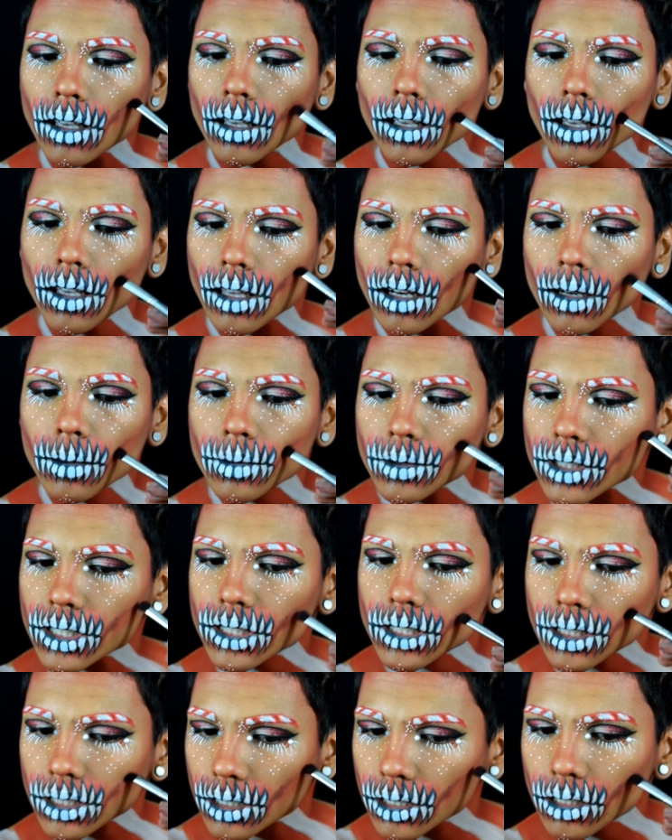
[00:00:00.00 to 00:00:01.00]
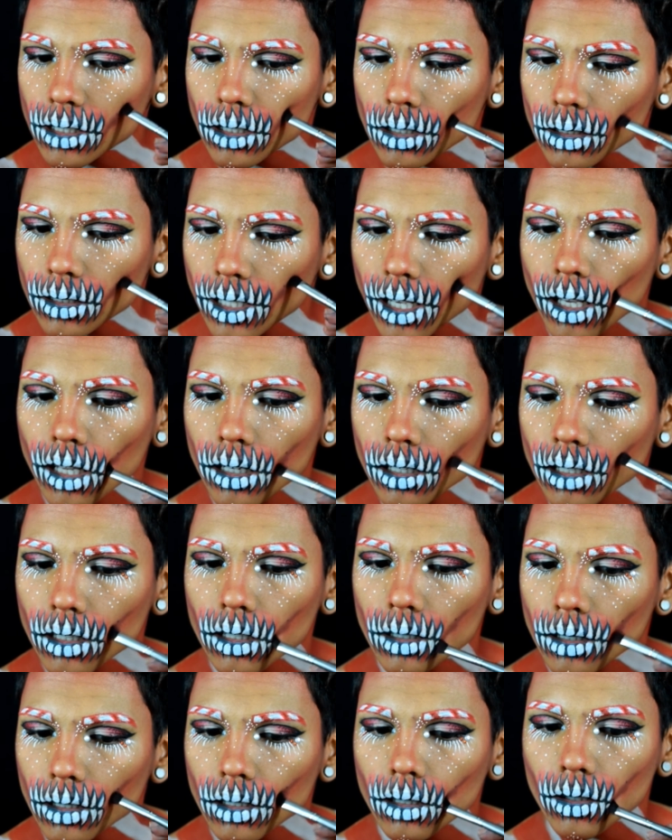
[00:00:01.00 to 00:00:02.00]
and I'm just going to go
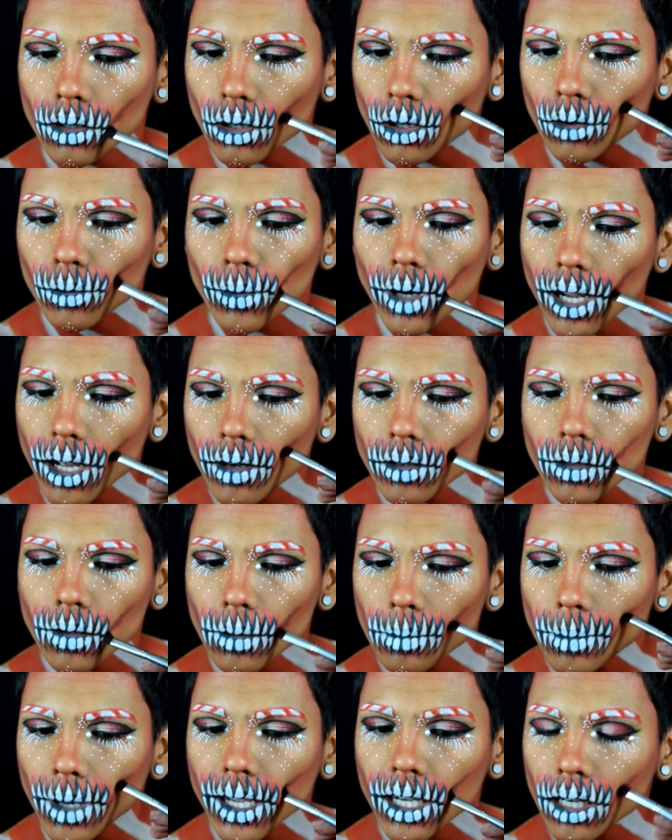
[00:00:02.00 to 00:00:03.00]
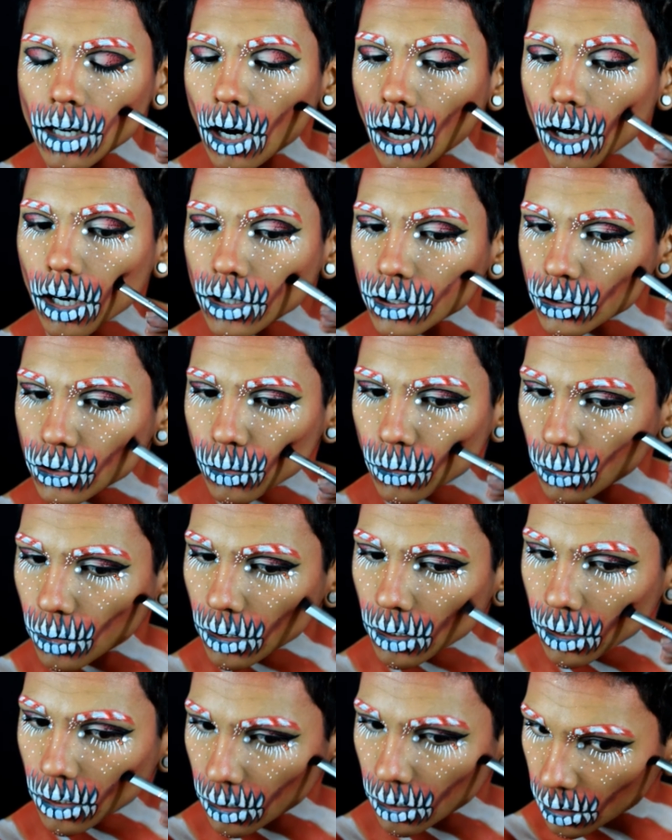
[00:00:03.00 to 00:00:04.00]
around my contour.